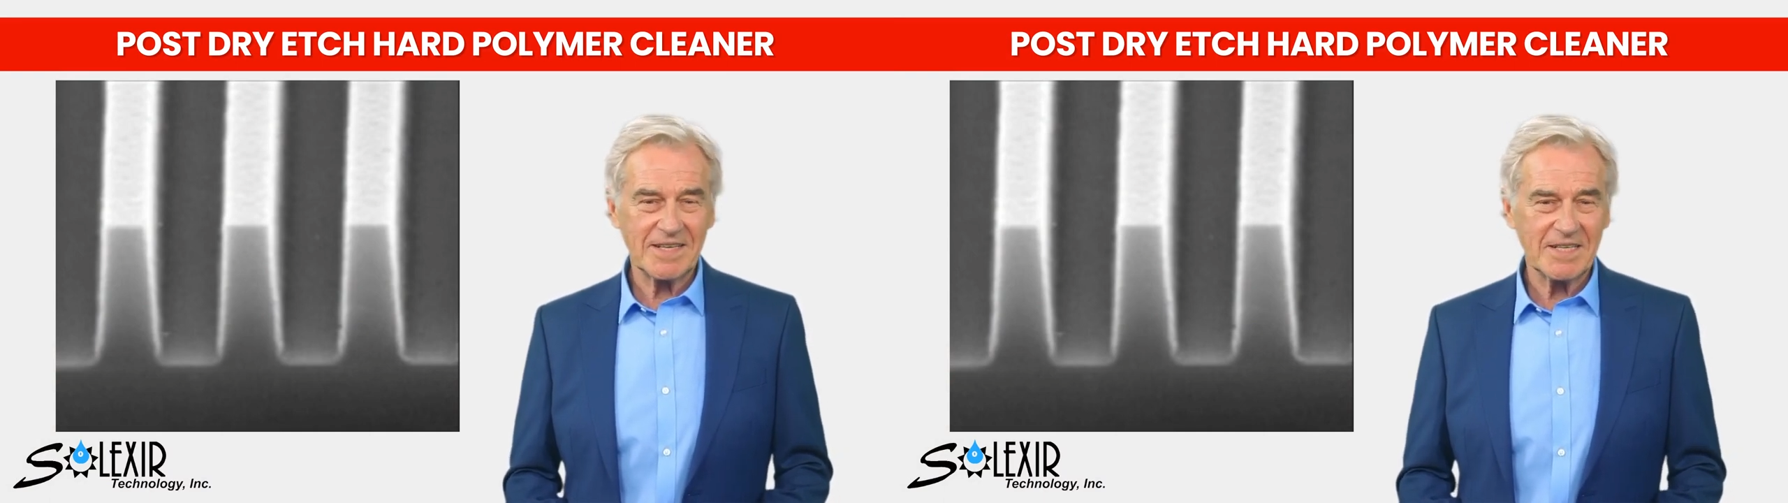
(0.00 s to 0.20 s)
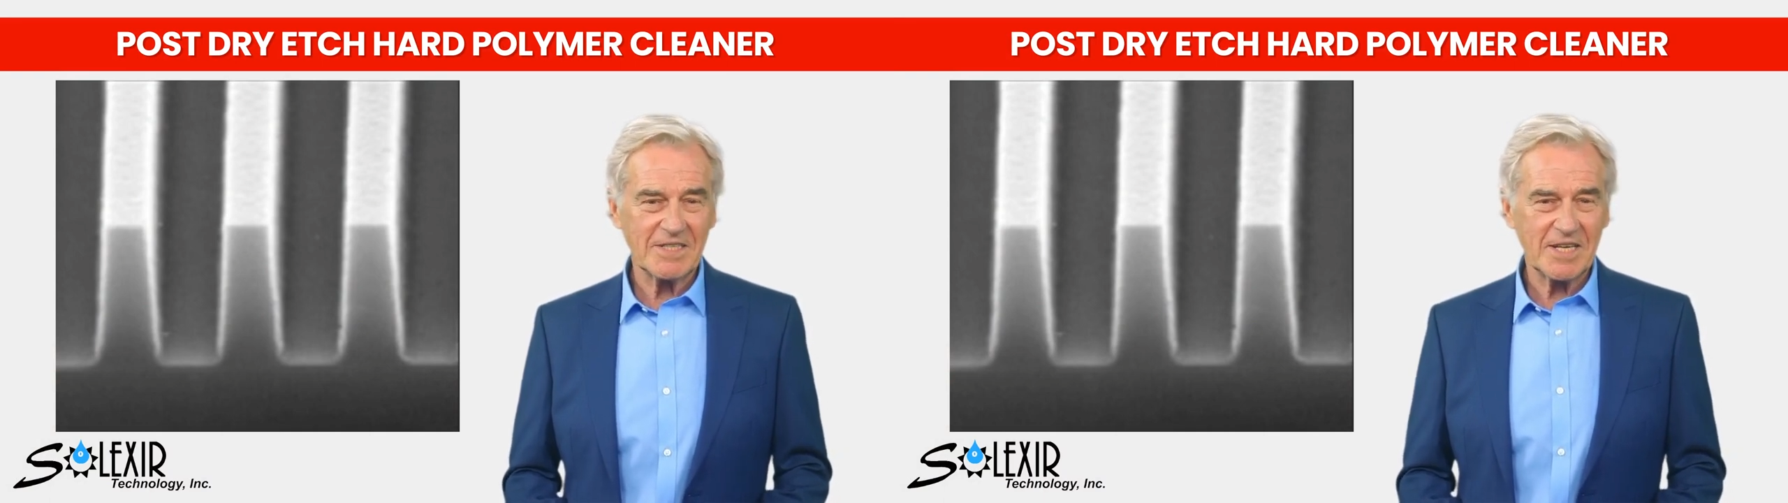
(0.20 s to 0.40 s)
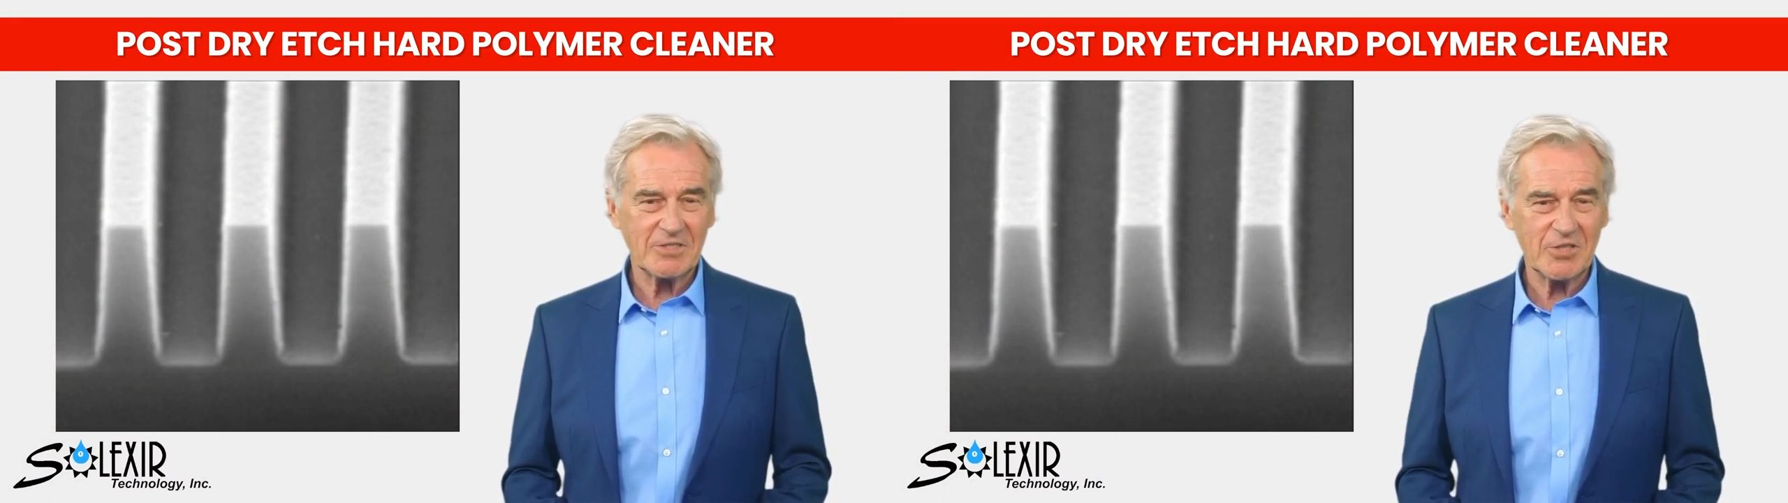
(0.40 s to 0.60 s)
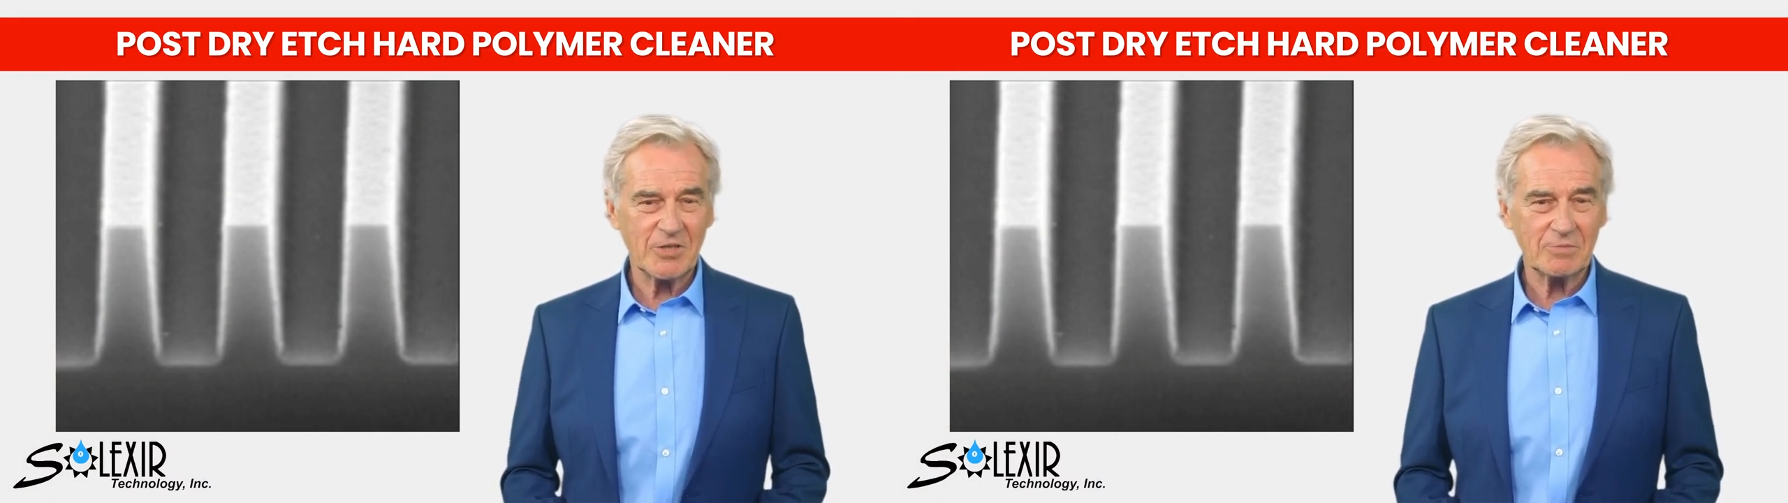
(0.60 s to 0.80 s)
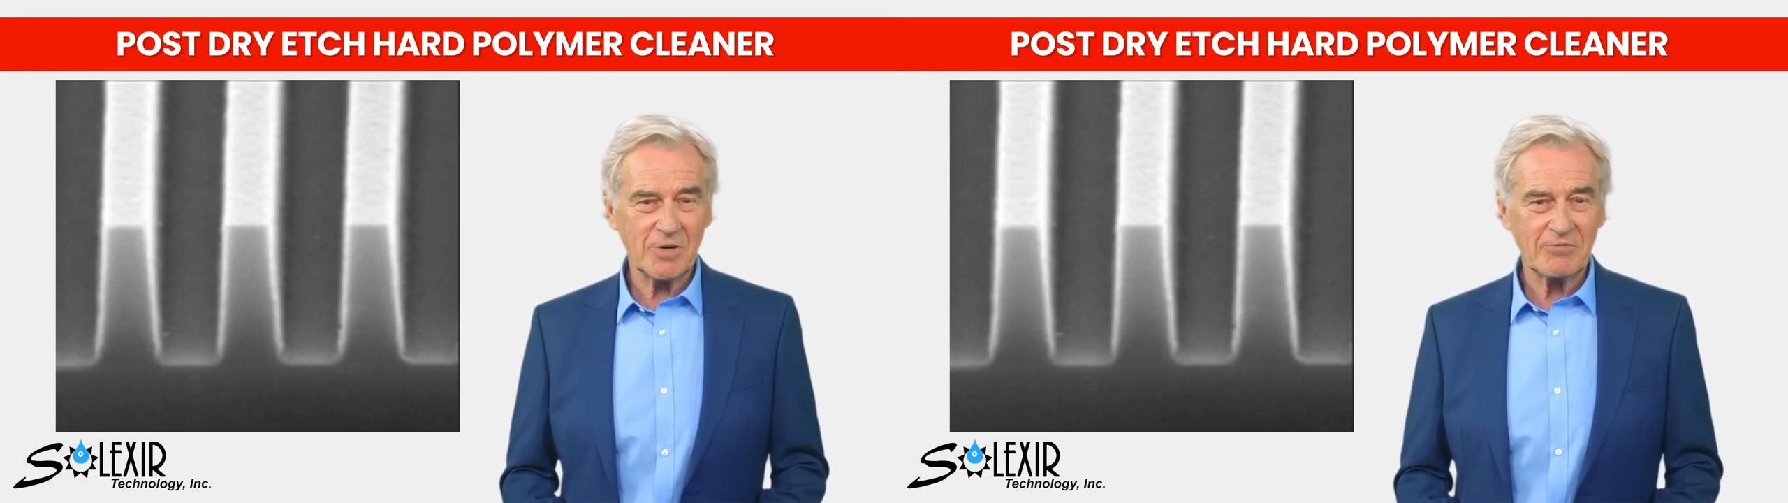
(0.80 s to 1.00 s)
is
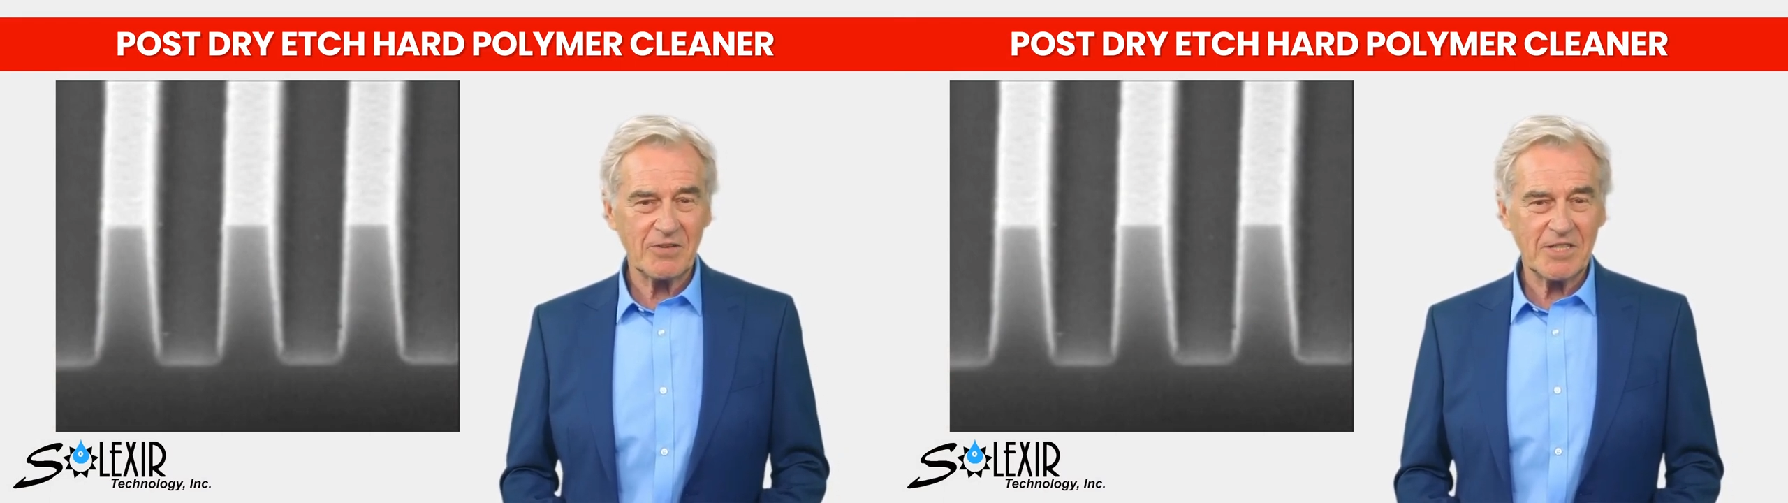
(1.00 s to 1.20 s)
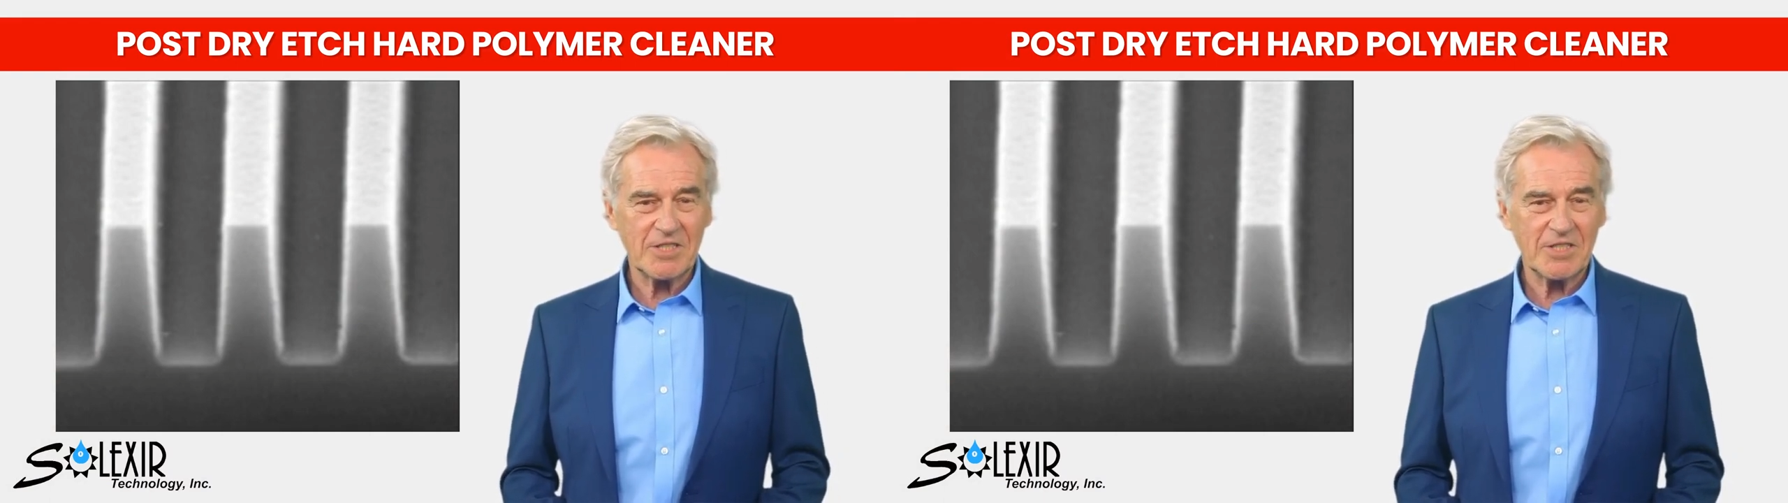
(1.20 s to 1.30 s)
unsuitable for